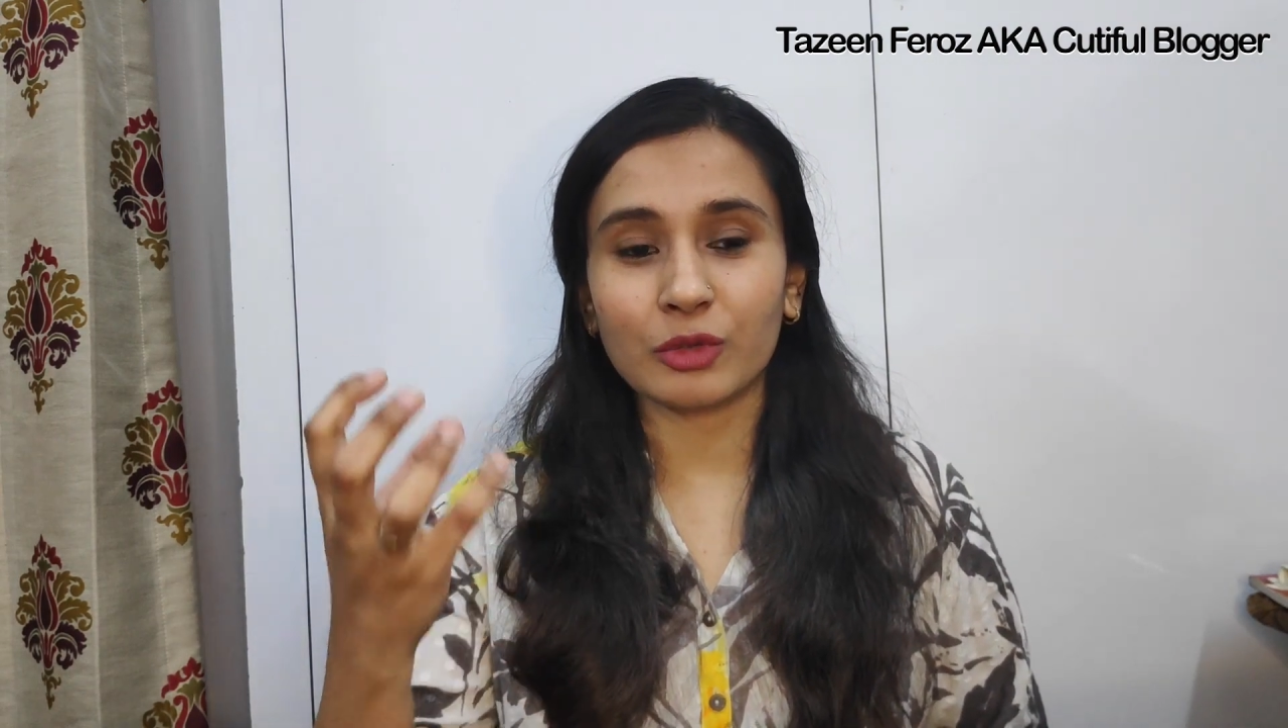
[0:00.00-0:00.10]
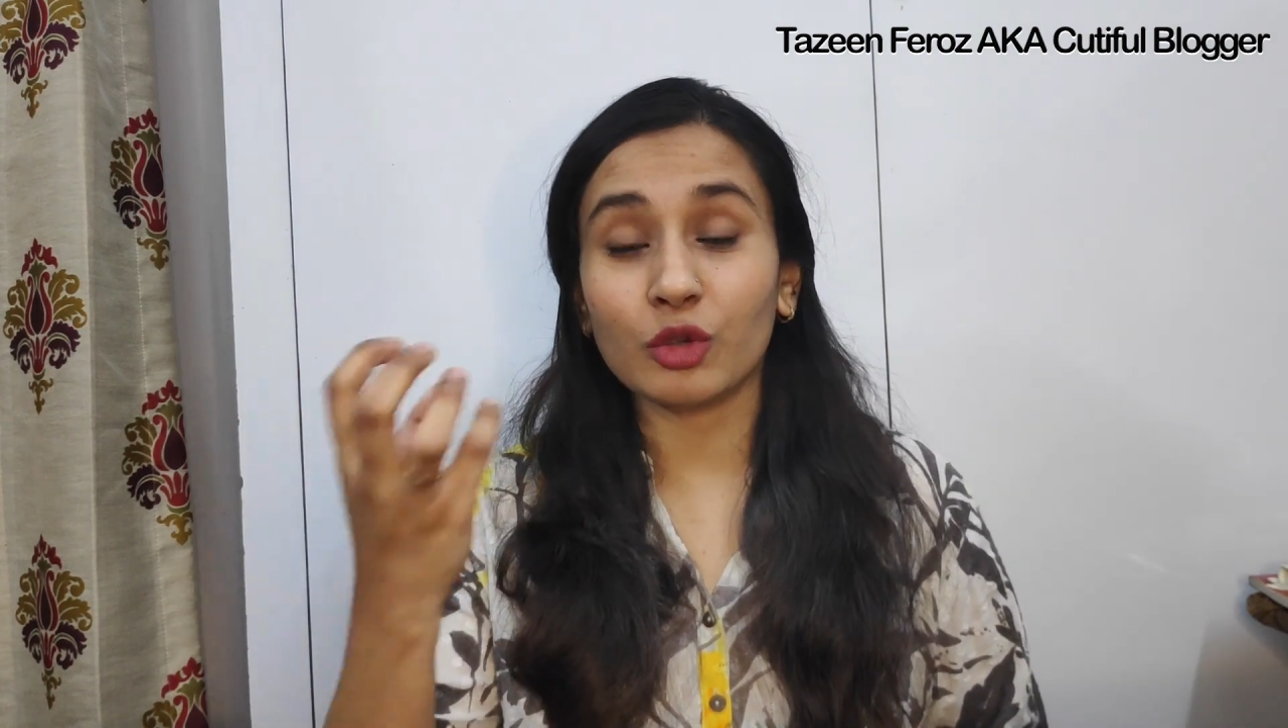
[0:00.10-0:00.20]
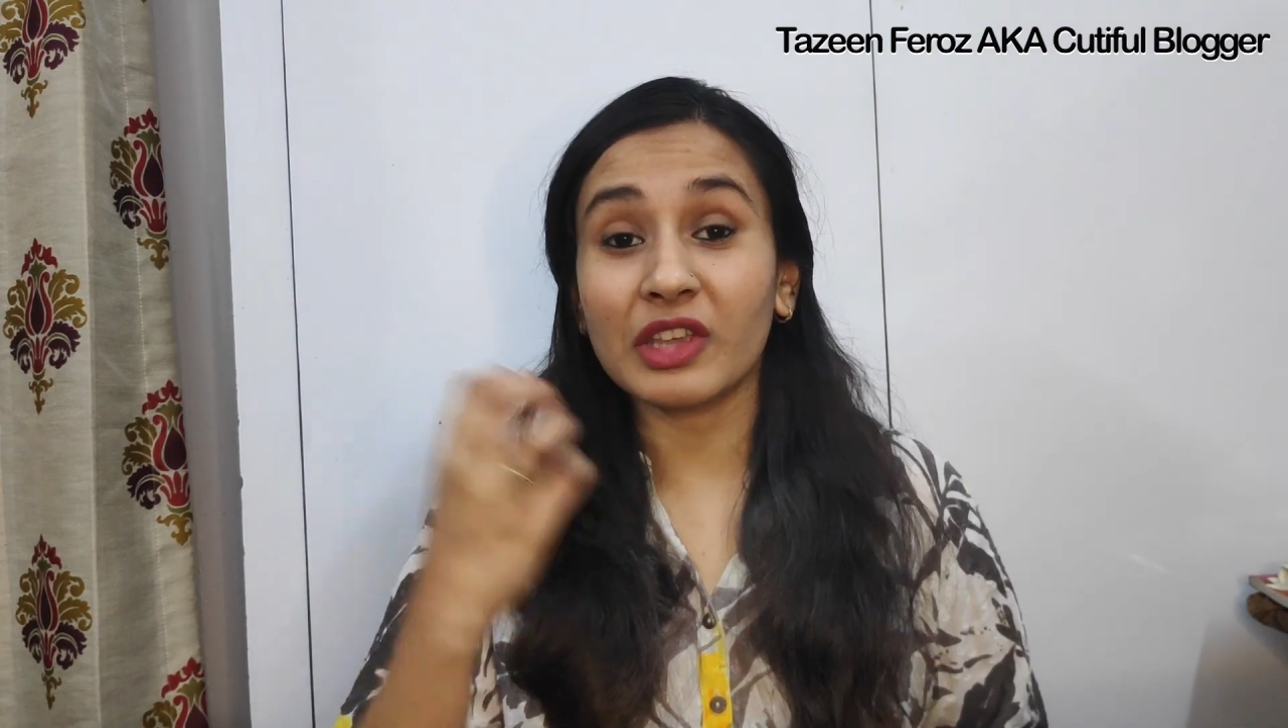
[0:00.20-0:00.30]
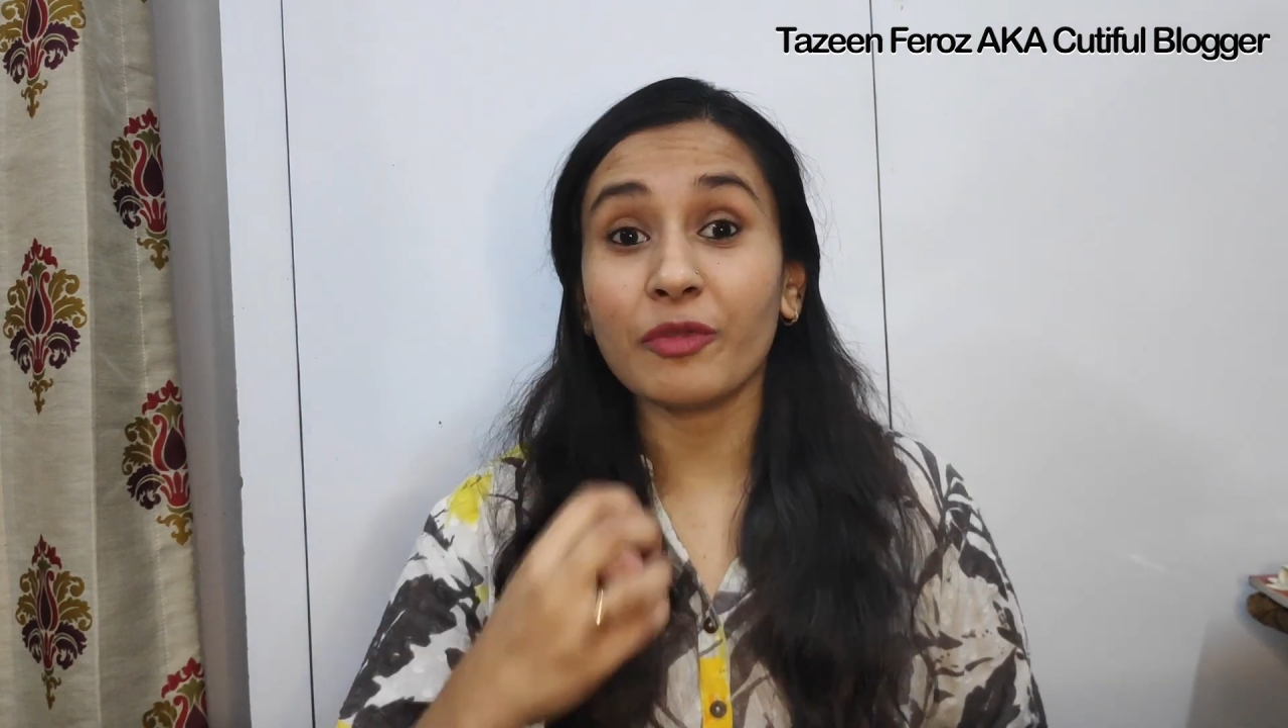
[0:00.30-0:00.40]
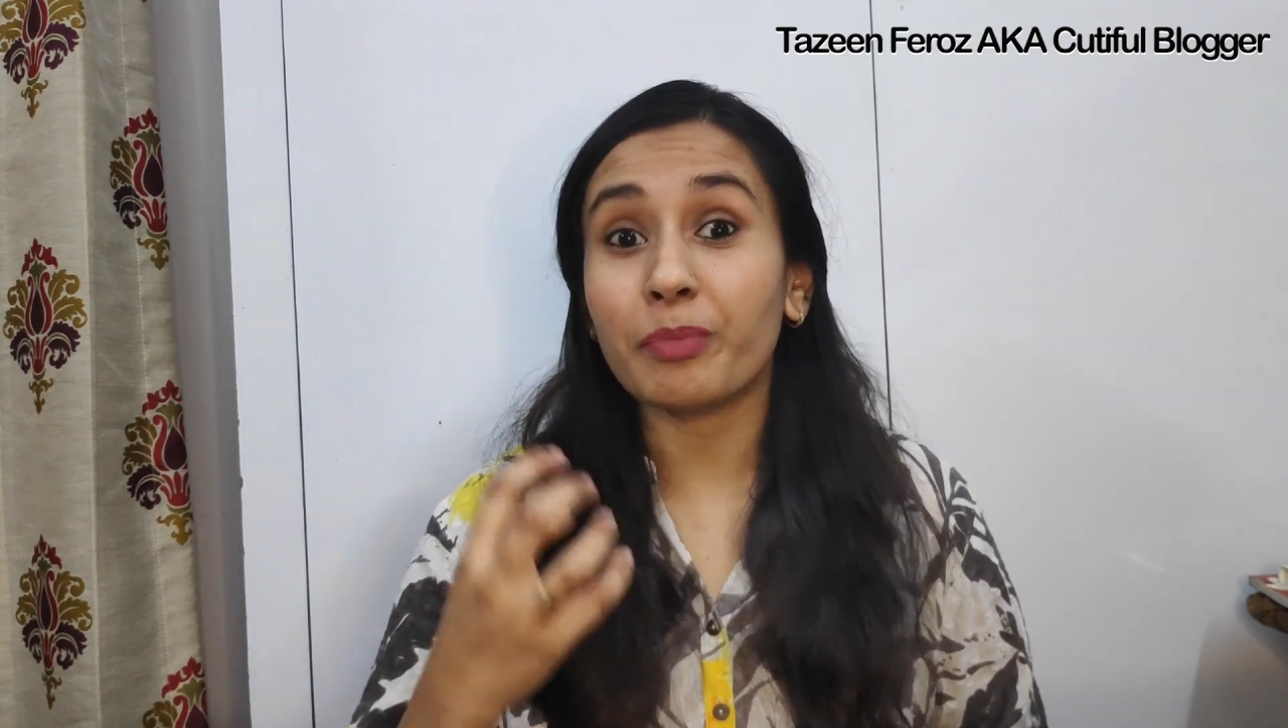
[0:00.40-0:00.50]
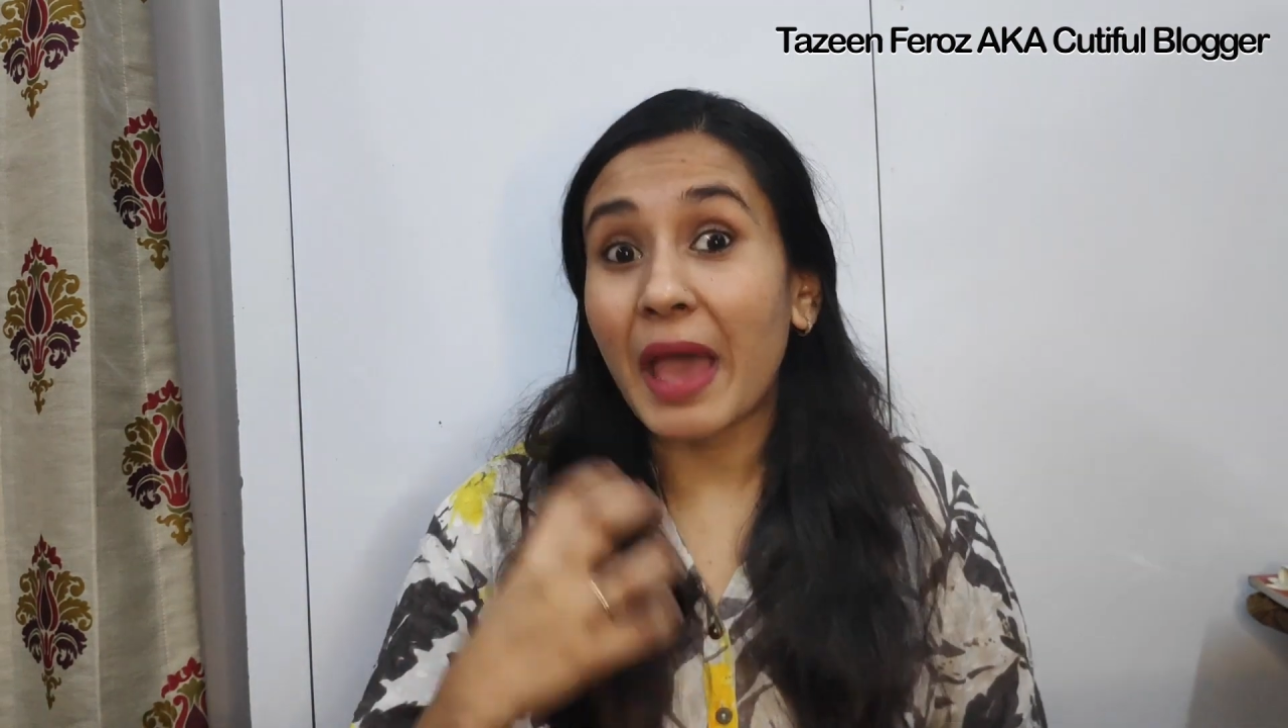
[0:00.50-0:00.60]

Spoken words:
to give